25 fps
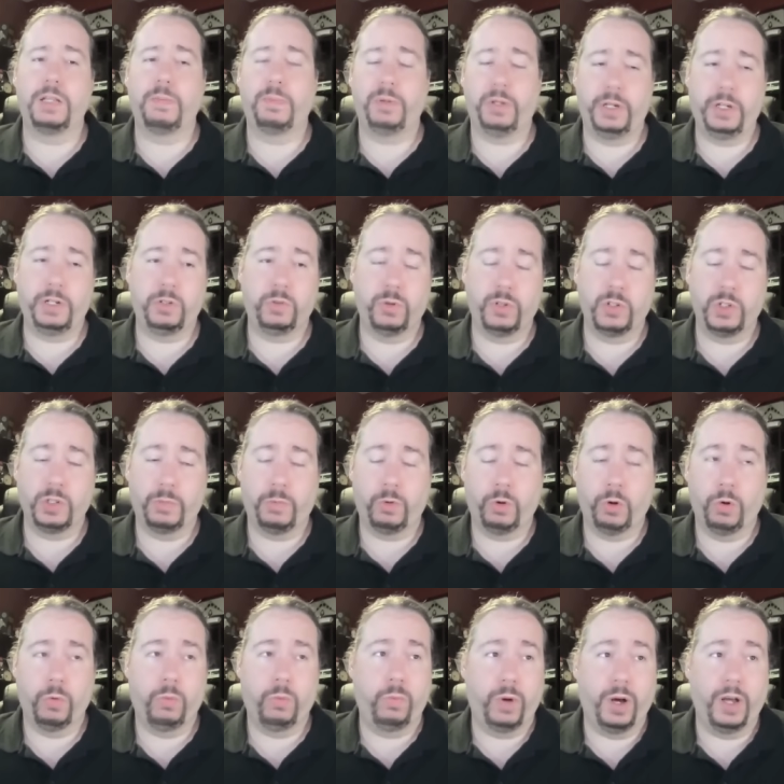the plagiarism
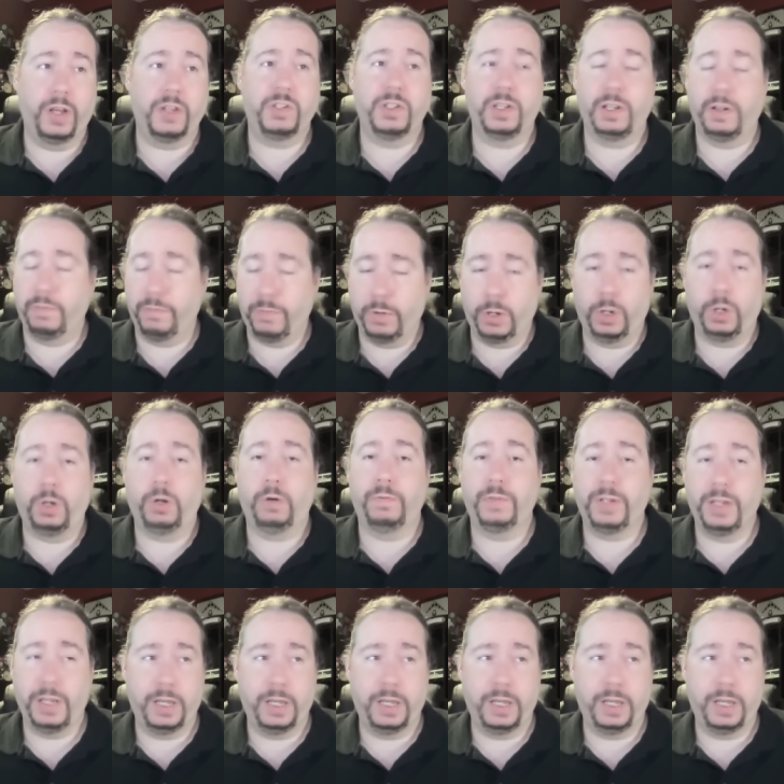or was involved